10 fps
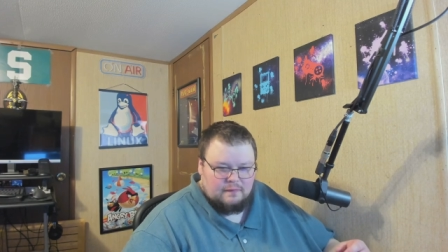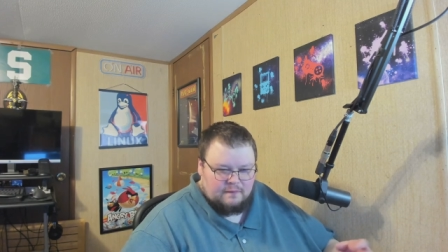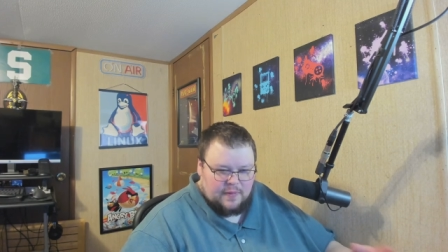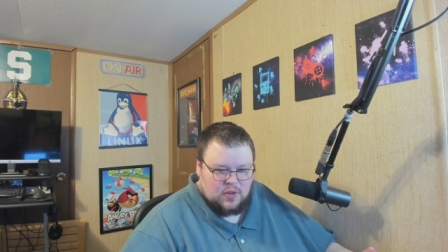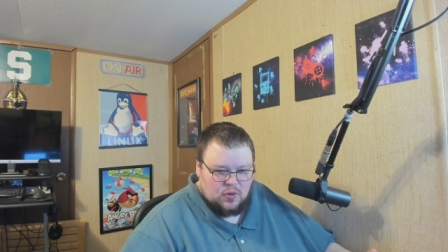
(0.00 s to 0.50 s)

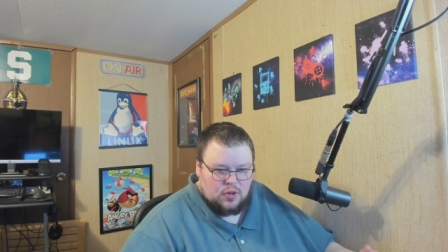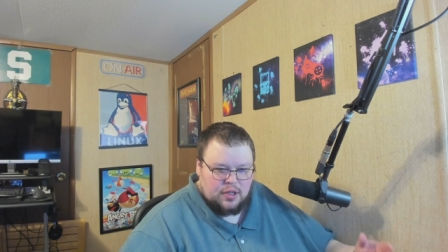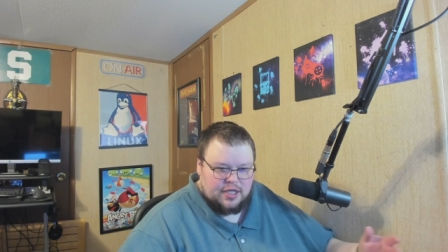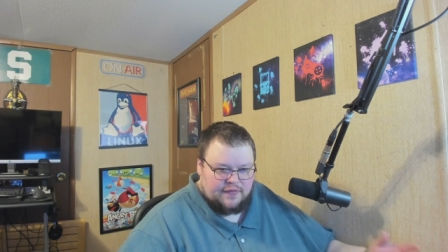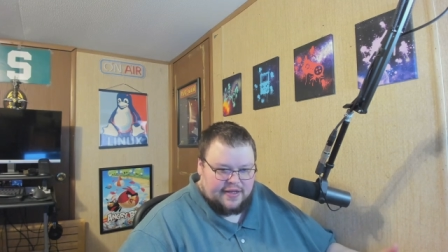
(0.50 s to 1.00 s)
Vim
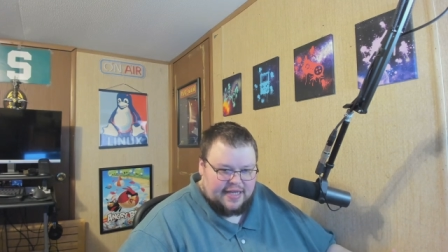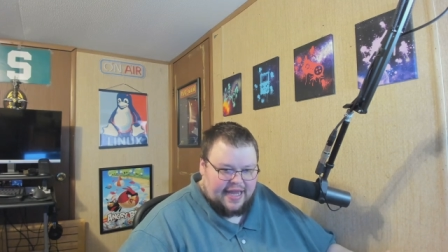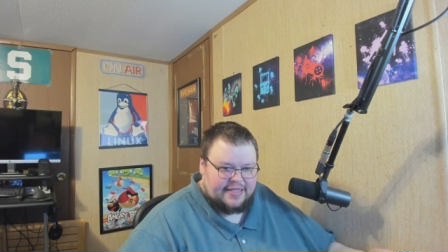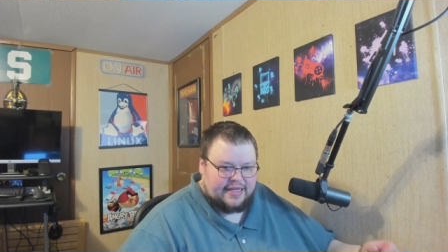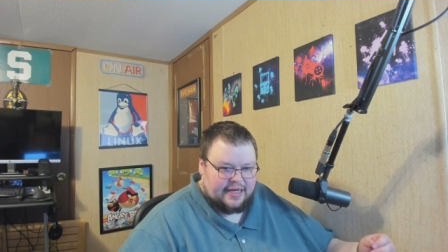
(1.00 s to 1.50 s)
Tutor is
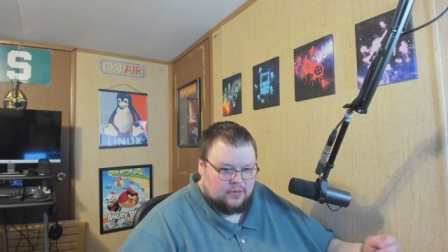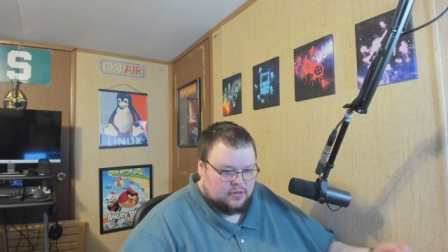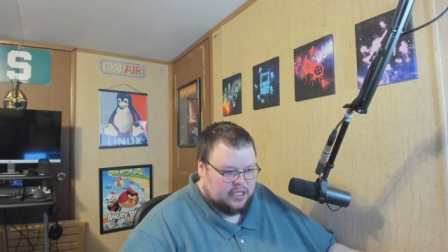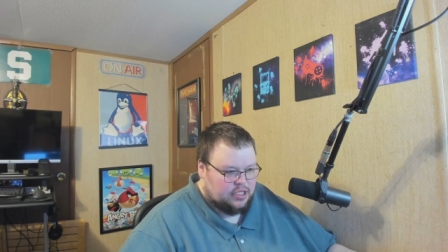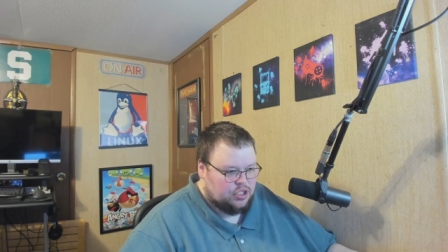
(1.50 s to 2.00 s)
fantastic and it
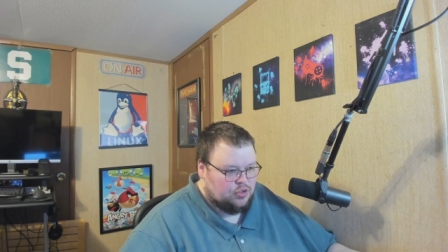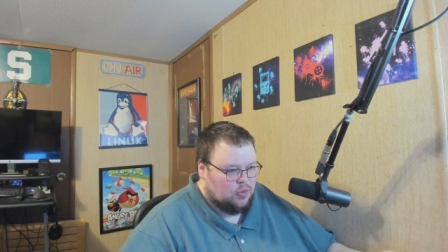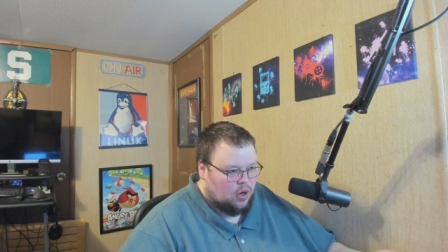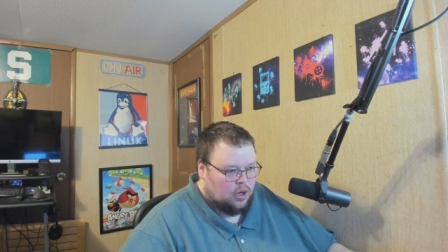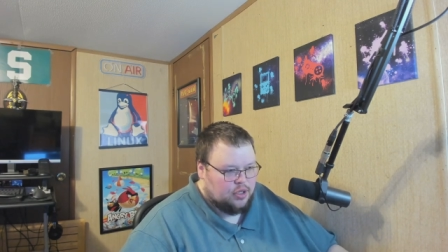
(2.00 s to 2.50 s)
will teach
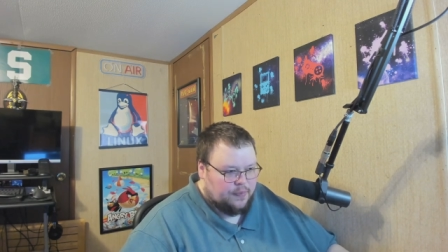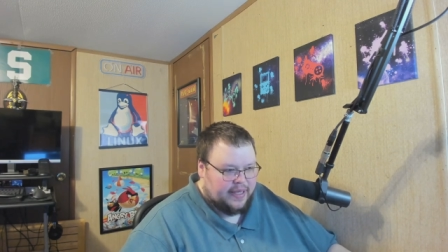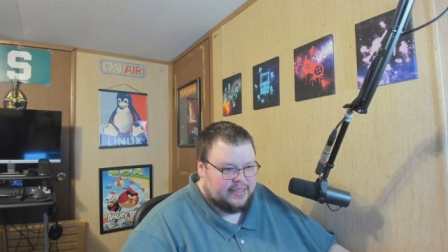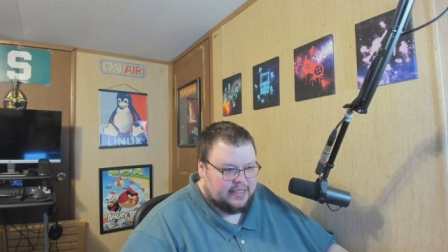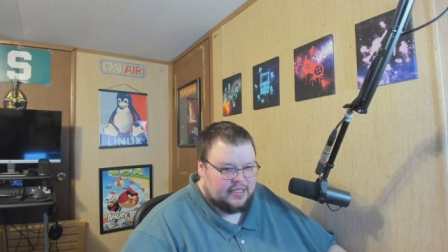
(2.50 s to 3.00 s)
you all the
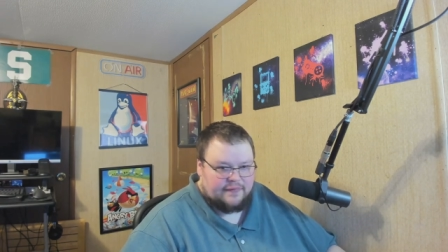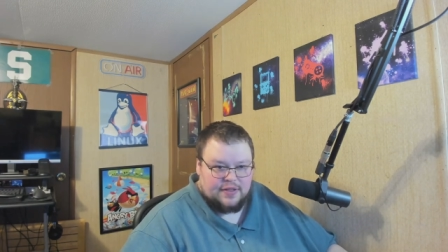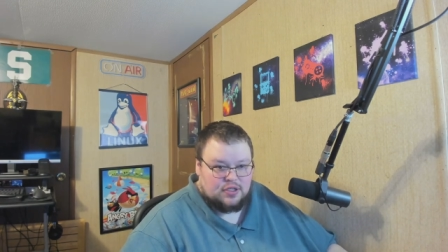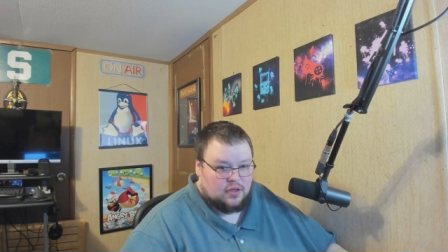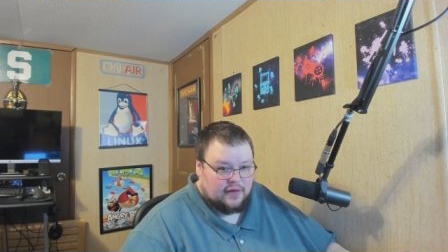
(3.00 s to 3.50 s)
basic stuff
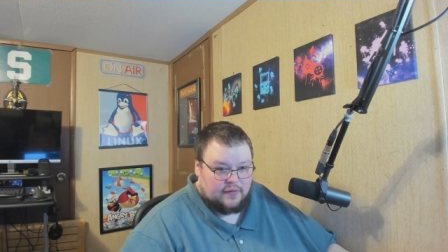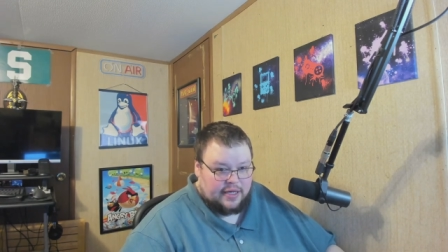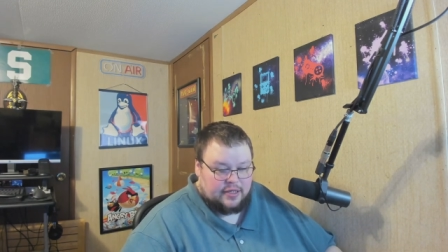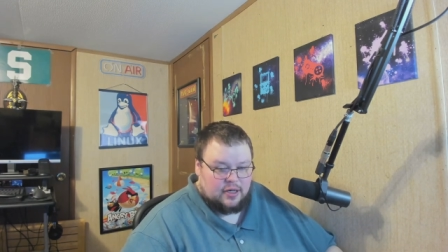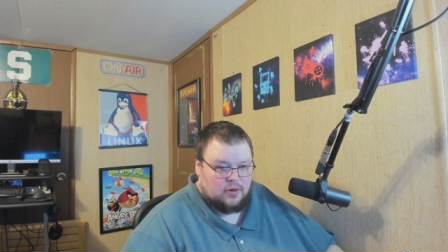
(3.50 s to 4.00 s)
that you'll ever
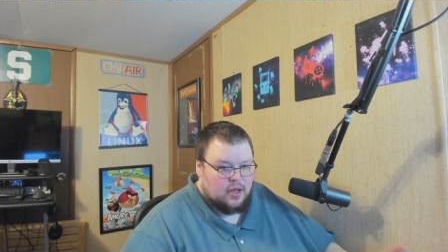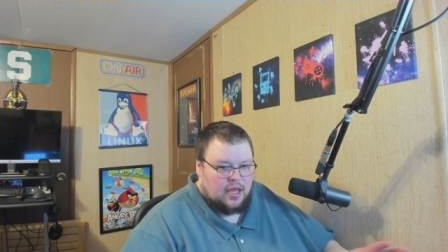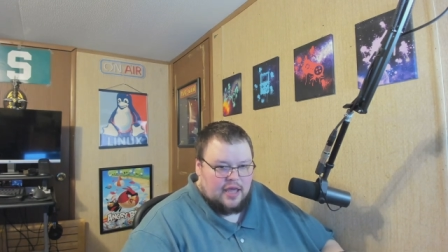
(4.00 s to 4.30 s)
need to know.